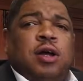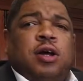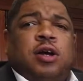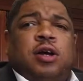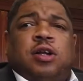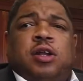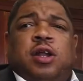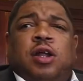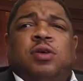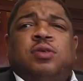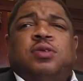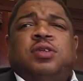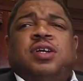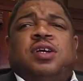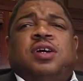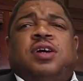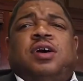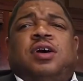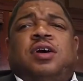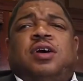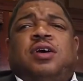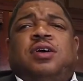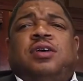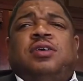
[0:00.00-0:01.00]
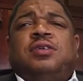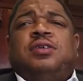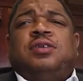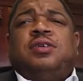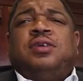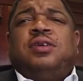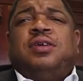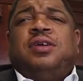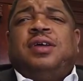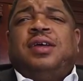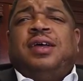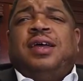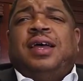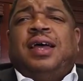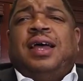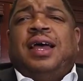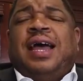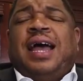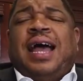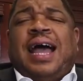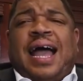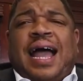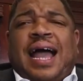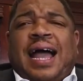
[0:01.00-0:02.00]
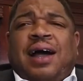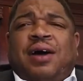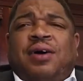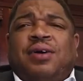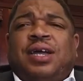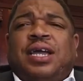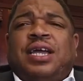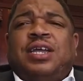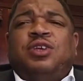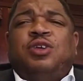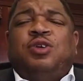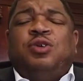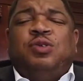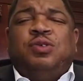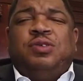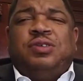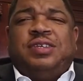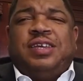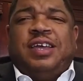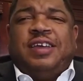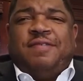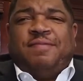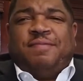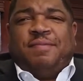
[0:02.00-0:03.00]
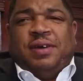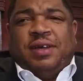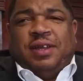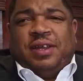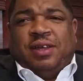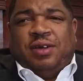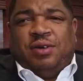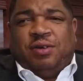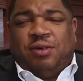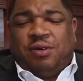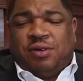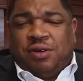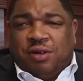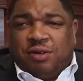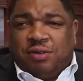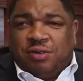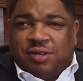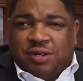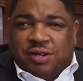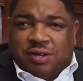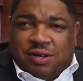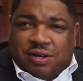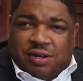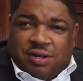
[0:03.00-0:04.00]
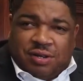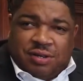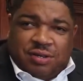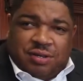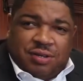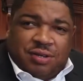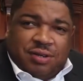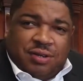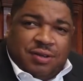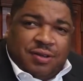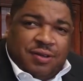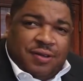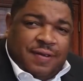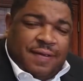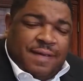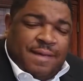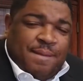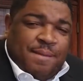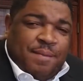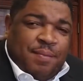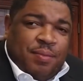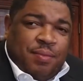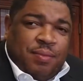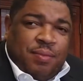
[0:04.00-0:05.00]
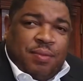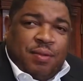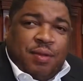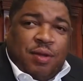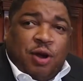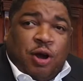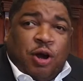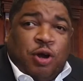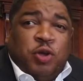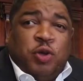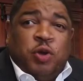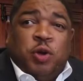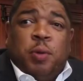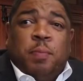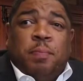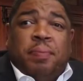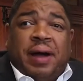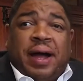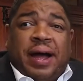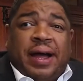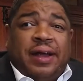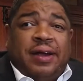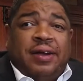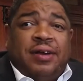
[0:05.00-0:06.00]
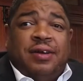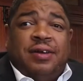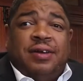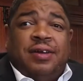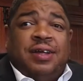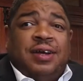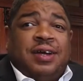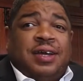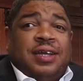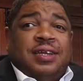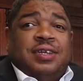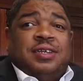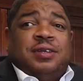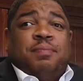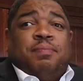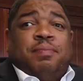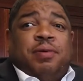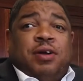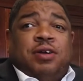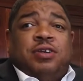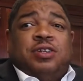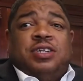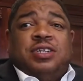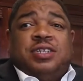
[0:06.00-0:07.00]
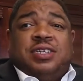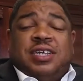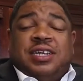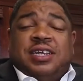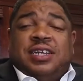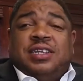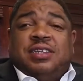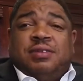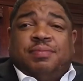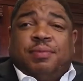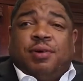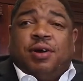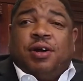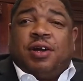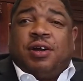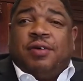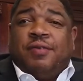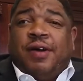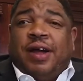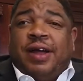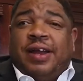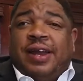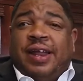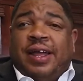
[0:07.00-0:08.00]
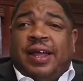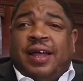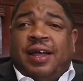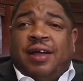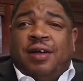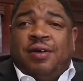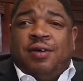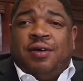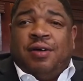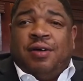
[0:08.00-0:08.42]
Closing costs. How can you save money on closing costs? Are you a buyer looking to purchase in this market right now?